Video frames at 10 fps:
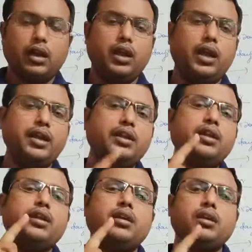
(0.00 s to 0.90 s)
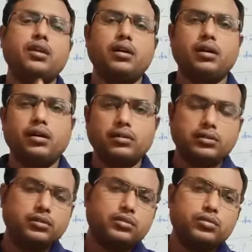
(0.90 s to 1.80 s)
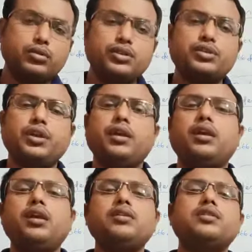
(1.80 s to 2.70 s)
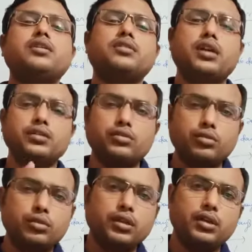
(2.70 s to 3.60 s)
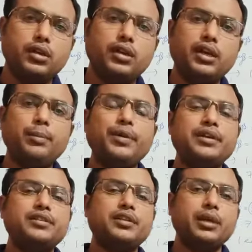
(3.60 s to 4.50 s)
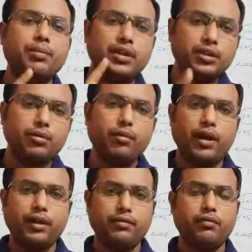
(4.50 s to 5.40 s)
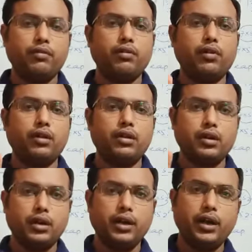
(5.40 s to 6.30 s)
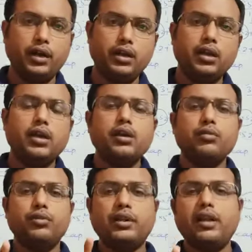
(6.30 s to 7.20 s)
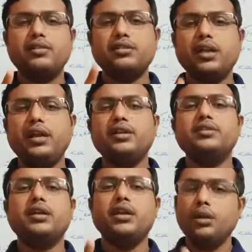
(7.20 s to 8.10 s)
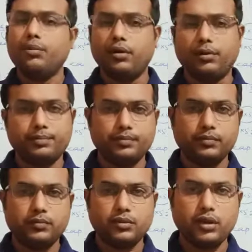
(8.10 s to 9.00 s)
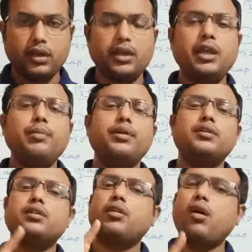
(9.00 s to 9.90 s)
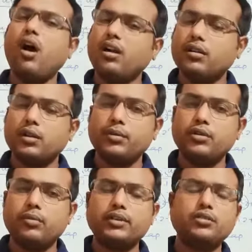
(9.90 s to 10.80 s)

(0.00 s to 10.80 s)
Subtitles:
any year which is a century, if it is divisible by 400, we can say it is a leap year. Okay, if it is not divisible by,